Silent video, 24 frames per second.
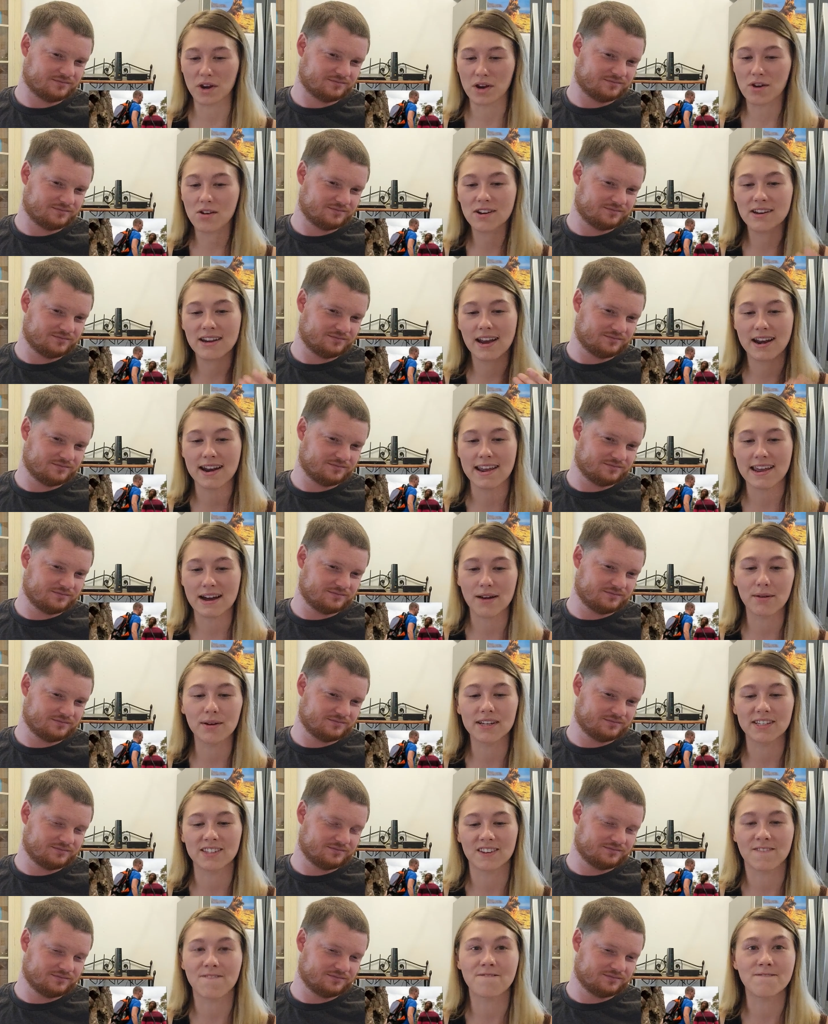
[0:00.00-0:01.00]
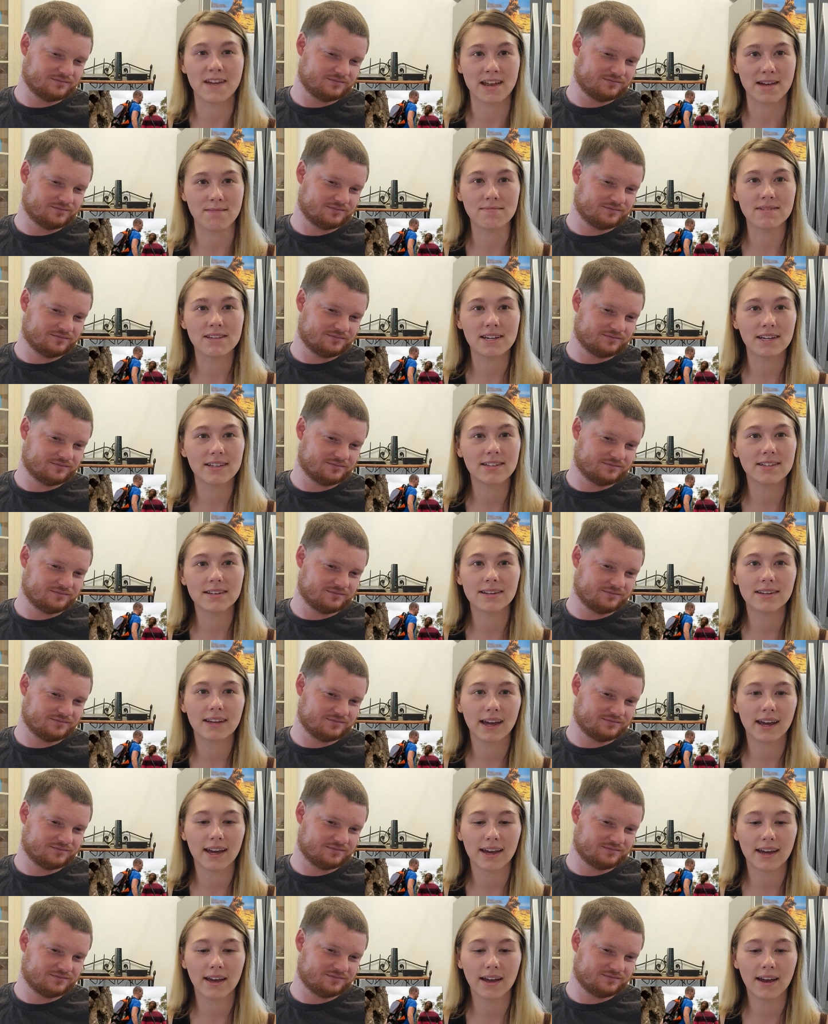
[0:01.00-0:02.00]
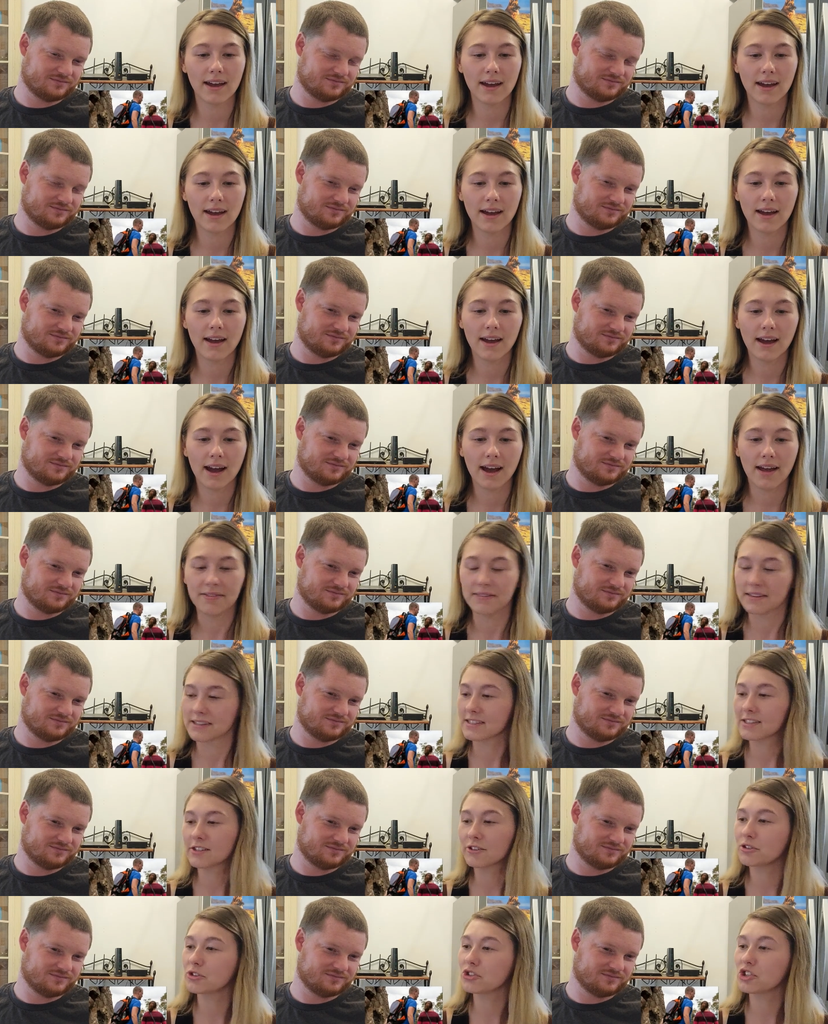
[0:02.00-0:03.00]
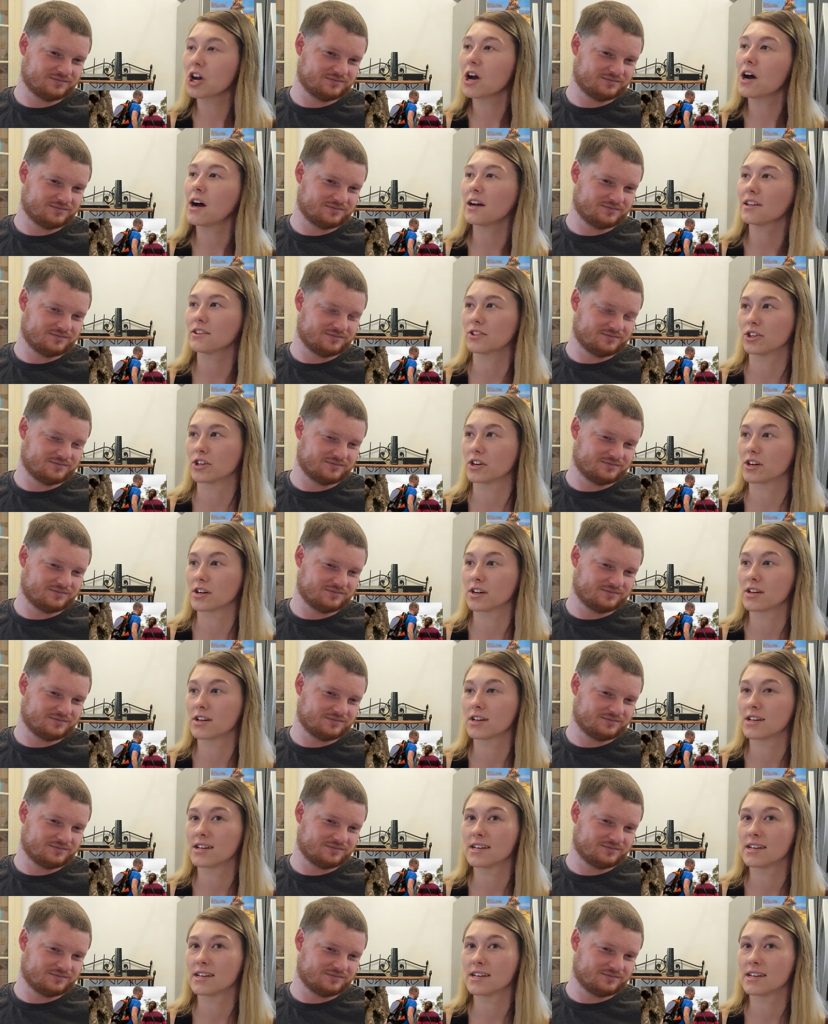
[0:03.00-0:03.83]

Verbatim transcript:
Speaker 1: we are getting out as a family today and this little toddler